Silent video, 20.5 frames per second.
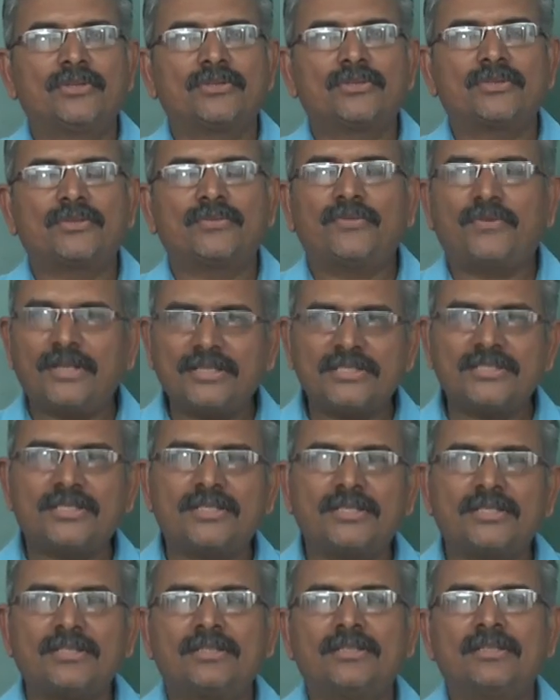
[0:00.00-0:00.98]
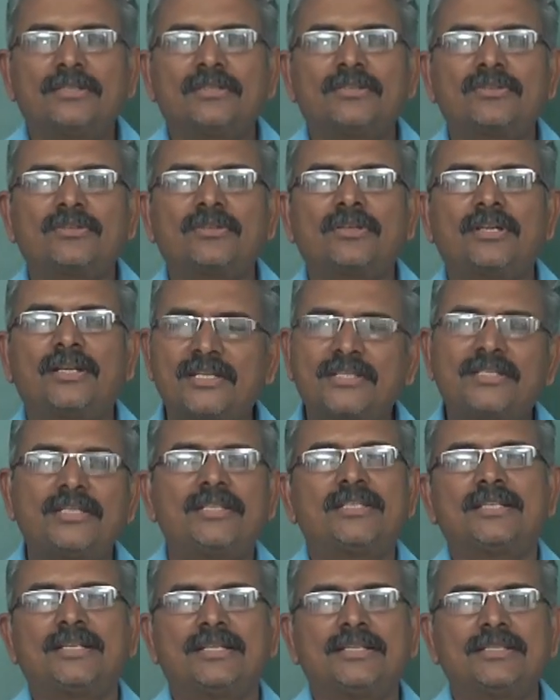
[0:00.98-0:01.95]
So first, let us
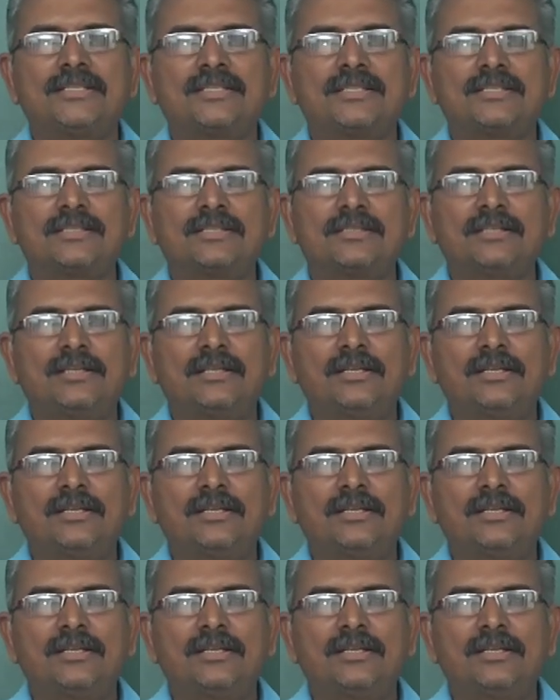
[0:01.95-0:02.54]
discuss,